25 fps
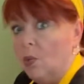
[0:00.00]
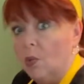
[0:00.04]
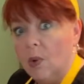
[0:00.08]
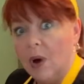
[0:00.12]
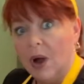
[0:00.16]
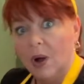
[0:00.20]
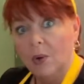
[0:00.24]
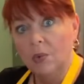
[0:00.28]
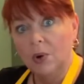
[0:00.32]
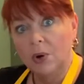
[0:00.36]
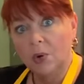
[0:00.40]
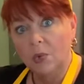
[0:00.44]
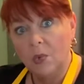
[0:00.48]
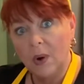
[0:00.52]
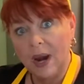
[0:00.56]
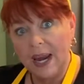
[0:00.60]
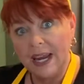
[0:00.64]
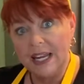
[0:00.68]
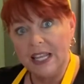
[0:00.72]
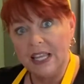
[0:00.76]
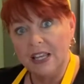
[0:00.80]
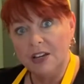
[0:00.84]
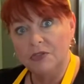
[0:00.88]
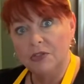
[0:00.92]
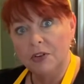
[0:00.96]
While we're
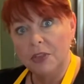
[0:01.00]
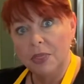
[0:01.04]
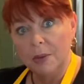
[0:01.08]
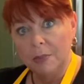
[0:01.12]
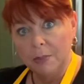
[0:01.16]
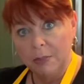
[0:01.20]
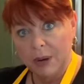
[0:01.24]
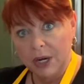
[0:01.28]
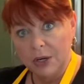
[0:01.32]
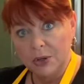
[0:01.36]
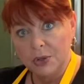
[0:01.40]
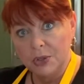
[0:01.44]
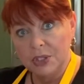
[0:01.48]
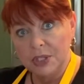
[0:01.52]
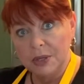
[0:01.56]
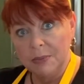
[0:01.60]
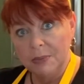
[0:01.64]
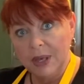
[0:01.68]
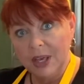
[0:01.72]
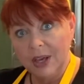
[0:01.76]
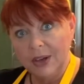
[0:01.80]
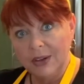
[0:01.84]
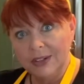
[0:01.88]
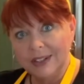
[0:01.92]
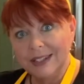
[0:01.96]
waiting for the butter to
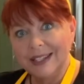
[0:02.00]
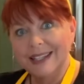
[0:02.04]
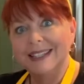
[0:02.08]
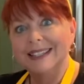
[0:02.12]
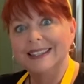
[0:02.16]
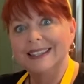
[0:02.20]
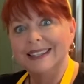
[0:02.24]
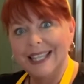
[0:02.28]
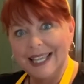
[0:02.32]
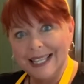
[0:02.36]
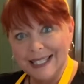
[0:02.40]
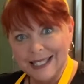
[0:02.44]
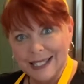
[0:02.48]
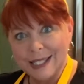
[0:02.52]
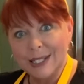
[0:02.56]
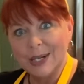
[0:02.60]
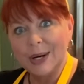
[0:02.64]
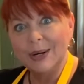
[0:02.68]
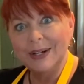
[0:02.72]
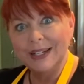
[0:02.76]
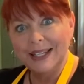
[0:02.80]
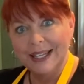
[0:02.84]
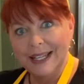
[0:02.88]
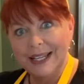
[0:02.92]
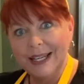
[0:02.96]
melt, let's
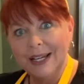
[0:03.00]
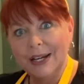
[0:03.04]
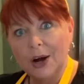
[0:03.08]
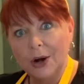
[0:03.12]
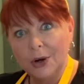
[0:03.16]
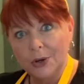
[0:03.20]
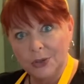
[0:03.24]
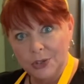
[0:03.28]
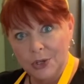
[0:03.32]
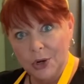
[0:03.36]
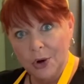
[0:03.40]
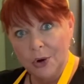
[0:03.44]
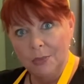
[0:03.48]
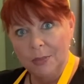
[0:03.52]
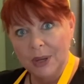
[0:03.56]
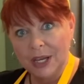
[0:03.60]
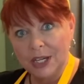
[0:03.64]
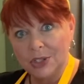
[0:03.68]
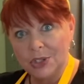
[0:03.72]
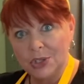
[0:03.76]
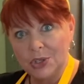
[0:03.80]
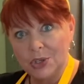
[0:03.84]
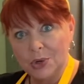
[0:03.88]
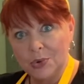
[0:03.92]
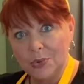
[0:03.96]
start getting our dough
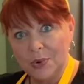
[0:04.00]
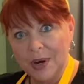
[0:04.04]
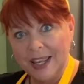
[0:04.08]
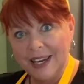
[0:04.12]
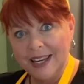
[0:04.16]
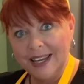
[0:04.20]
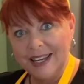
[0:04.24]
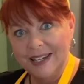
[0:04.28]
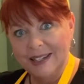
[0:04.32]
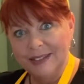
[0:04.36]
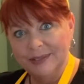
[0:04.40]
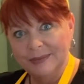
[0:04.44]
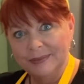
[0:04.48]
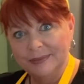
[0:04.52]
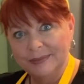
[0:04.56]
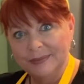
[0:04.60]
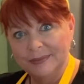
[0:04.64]
mixture ready.